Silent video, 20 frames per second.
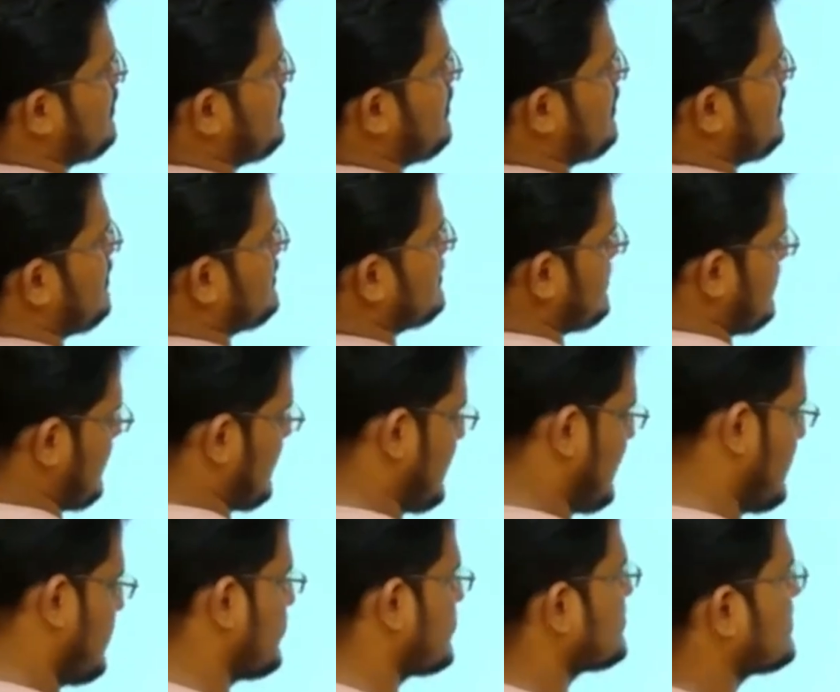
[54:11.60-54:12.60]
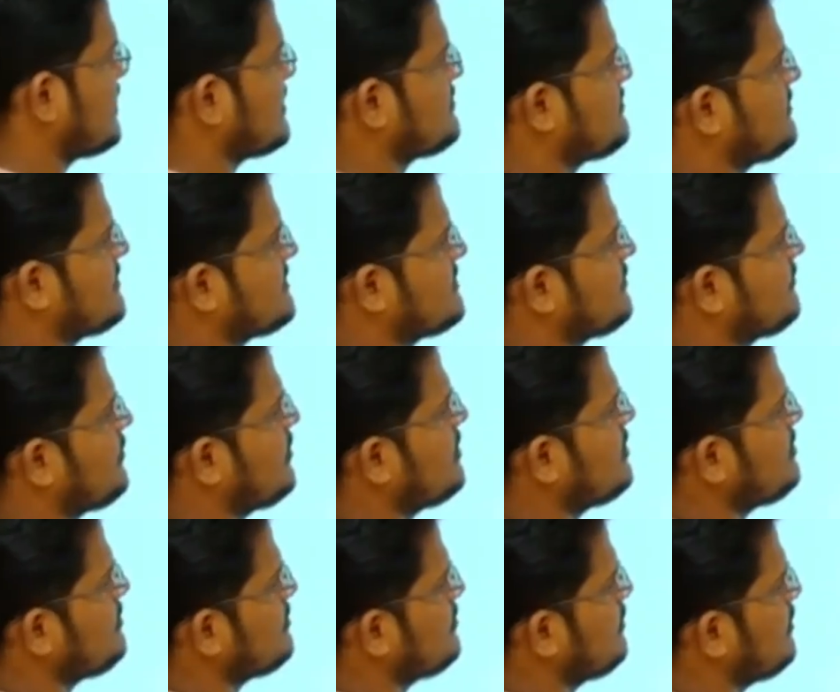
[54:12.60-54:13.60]
It's a greenhouse gas first of all,
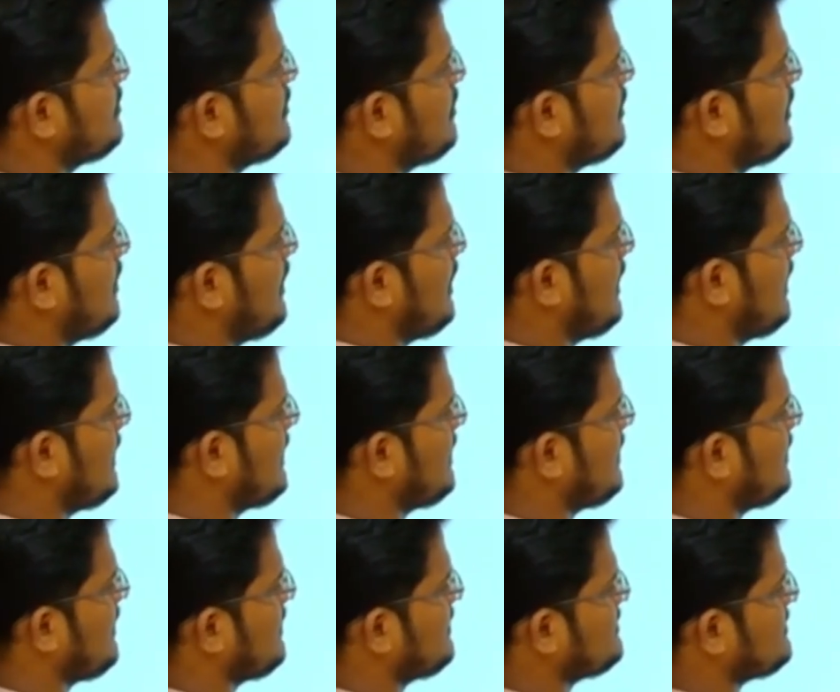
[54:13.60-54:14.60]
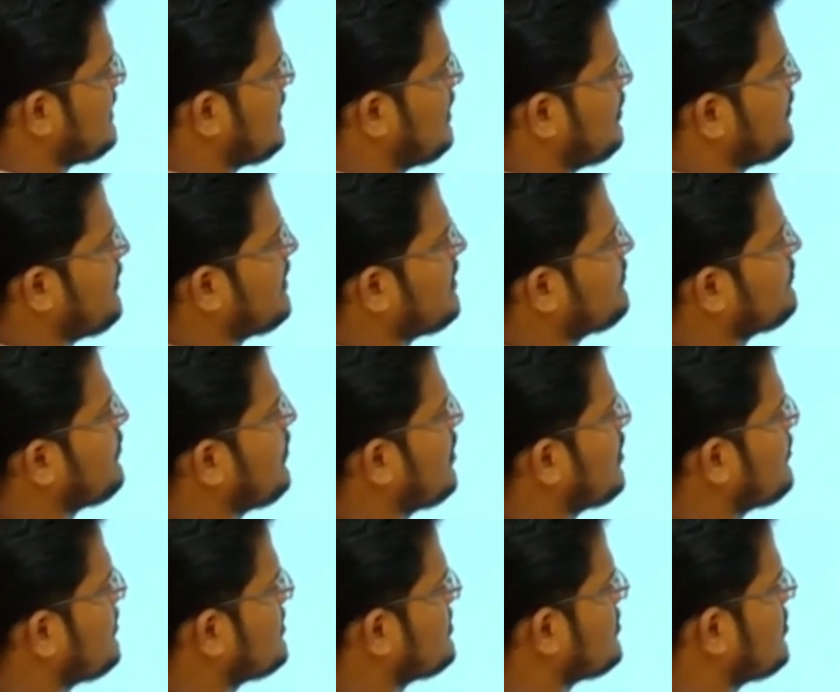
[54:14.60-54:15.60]
and it is helping in
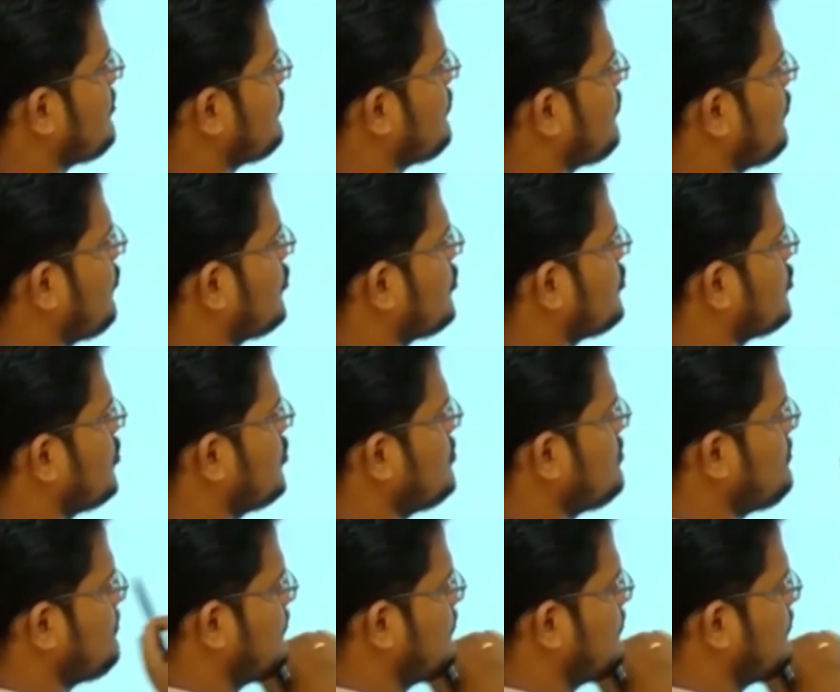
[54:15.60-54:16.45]
formation of ozone